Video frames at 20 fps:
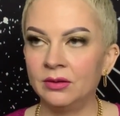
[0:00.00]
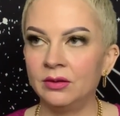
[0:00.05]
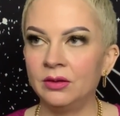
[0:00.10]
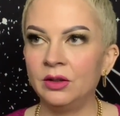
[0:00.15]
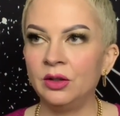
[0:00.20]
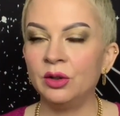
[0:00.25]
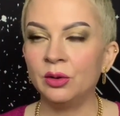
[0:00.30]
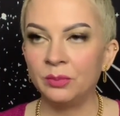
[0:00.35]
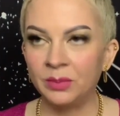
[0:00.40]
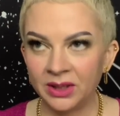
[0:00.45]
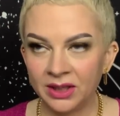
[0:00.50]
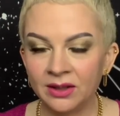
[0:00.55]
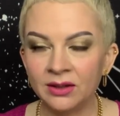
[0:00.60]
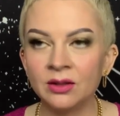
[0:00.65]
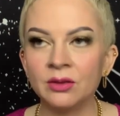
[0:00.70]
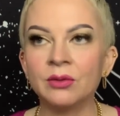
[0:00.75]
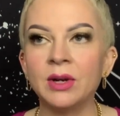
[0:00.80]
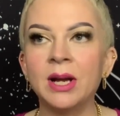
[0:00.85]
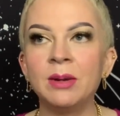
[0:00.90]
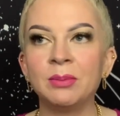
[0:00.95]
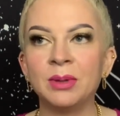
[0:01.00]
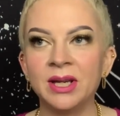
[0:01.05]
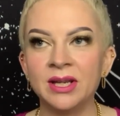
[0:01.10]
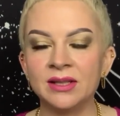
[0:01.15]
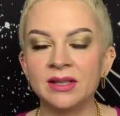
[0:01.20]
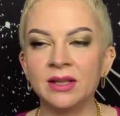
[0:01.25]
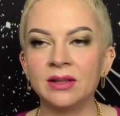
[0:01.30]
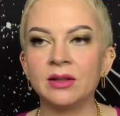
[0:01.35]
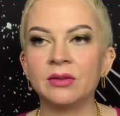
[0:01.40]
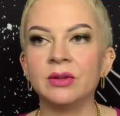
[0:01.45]
you'll be in the right
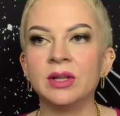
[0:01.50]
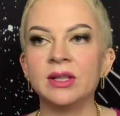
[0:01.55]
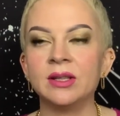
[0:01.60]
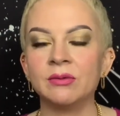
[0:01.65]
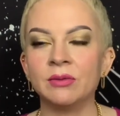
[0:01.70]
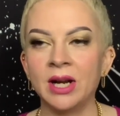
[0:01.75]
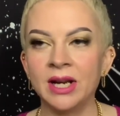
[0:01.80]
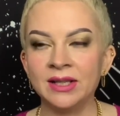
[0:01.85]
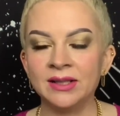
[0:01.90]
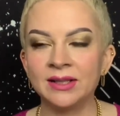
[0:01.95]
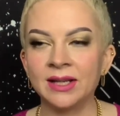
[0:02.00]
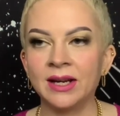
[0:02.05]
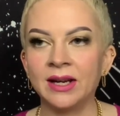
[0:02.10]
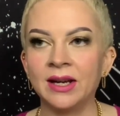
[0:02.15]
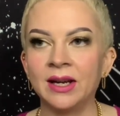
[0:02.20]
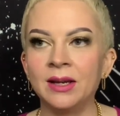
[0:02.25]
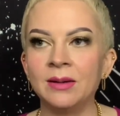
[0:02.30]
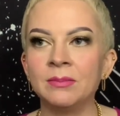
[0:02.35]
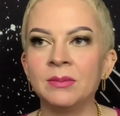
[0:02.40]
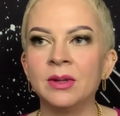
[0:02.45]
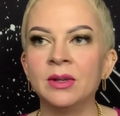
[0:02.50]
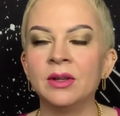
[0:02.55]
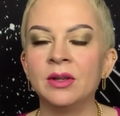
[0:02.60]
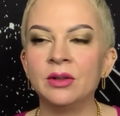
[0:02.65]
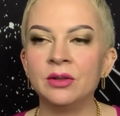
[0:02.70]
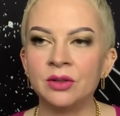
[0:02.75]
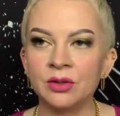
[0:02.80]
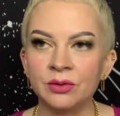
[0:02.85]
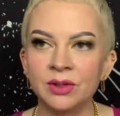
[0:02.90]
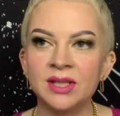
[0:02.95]
place at the right time
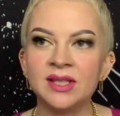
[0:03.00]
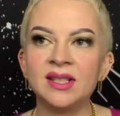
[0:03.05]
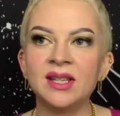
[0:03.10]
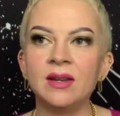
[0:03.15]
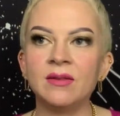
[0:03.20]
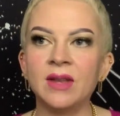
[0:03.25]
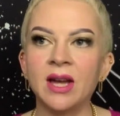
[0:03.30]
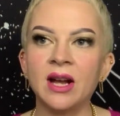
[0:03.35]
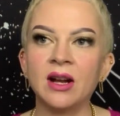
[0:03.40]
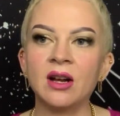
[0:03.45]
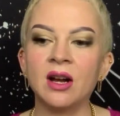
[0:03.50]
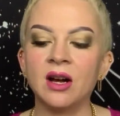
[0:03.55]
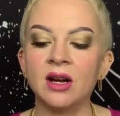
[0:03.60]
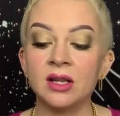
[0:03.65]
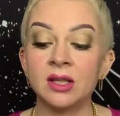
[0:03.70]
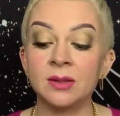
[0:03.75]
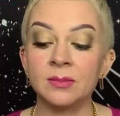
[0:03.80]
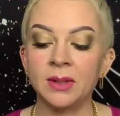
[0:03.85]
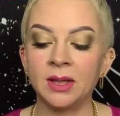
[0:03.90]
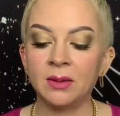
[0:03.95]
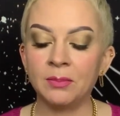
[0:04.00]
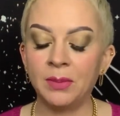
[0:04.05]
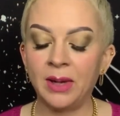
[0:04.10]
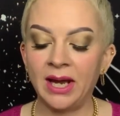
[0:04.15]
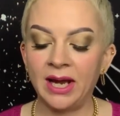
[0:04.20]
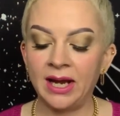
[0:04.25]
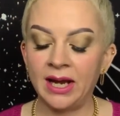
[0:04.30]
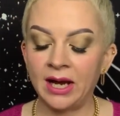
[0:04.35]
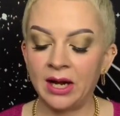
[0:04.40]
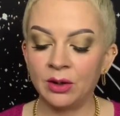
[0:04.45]
to receive that cosmic
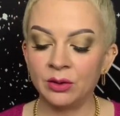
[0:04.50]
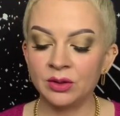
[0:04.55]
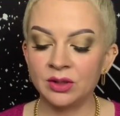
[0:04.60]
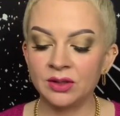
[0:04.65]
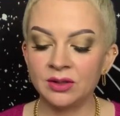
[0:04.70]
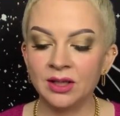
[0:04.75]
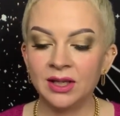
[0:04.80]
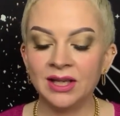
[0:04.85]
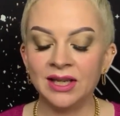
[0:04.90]
payout.